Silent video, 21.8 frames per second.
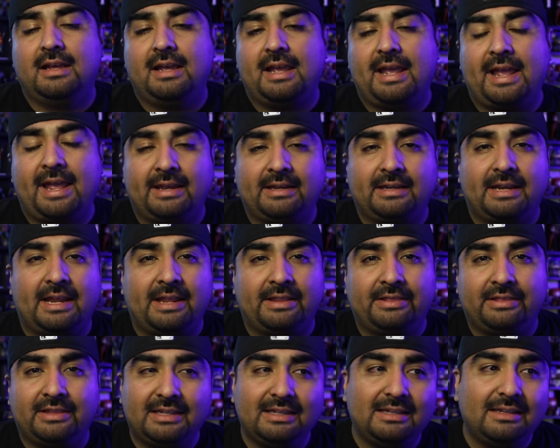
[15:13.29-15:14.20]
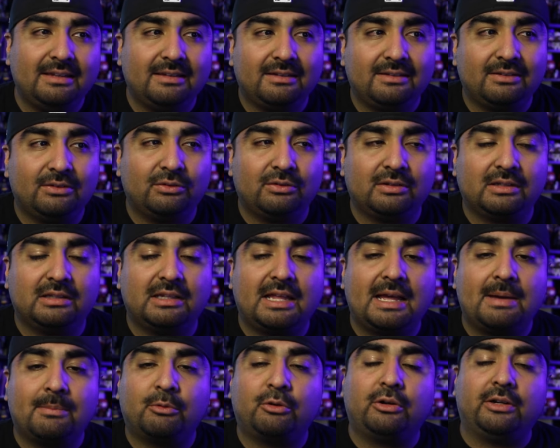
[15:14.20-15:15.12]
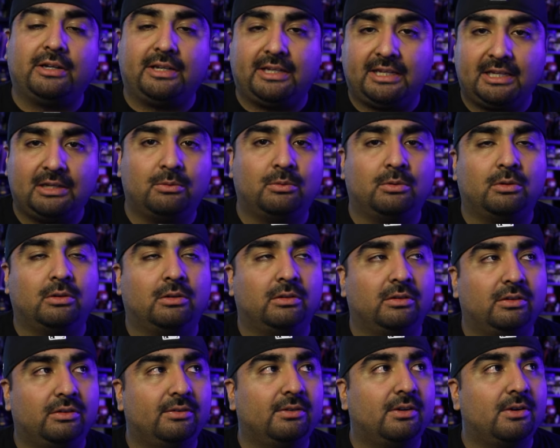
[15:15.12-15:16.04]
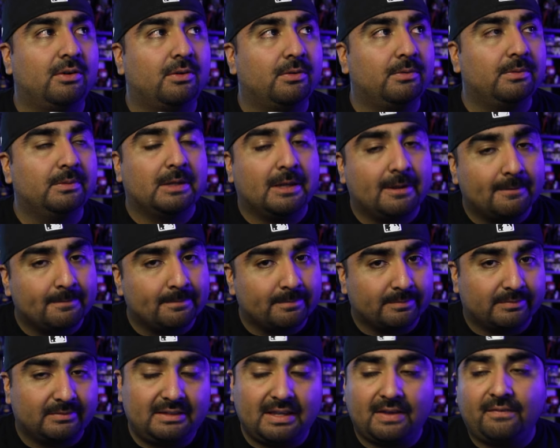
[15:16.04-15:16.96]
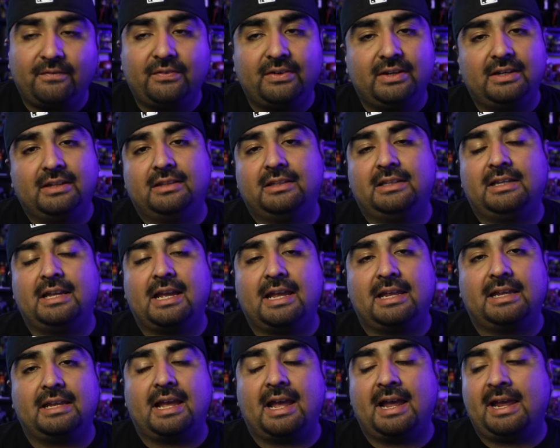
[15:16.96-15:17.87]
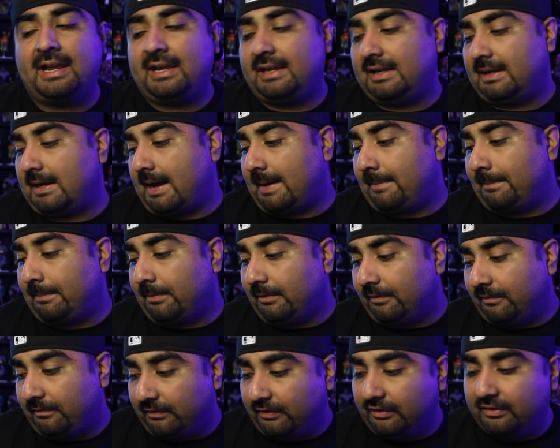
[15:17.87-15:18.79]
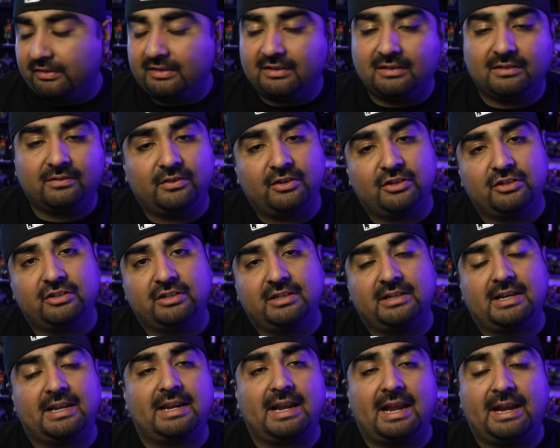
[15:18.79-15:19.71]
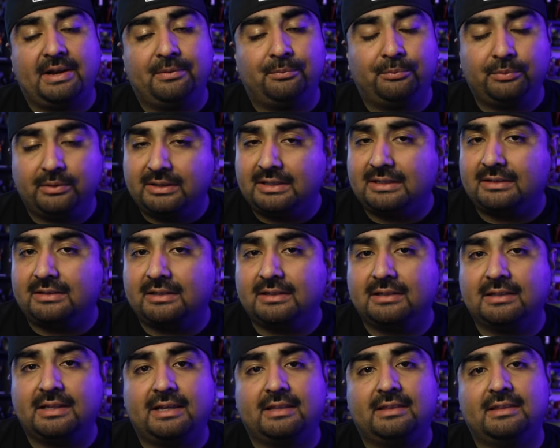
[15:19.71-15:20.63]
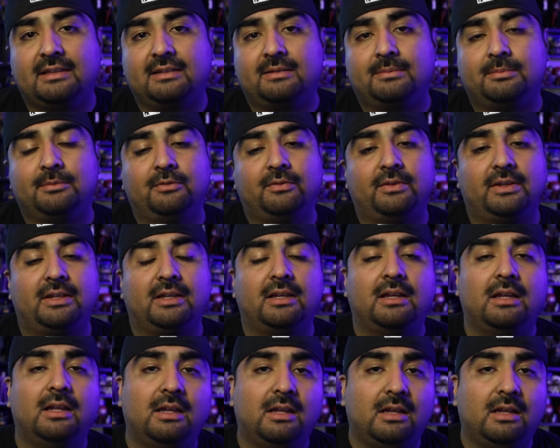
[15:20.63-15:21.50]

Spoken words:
this, it was a lot more equal. So definitely I prefer this version. I really did like this movie.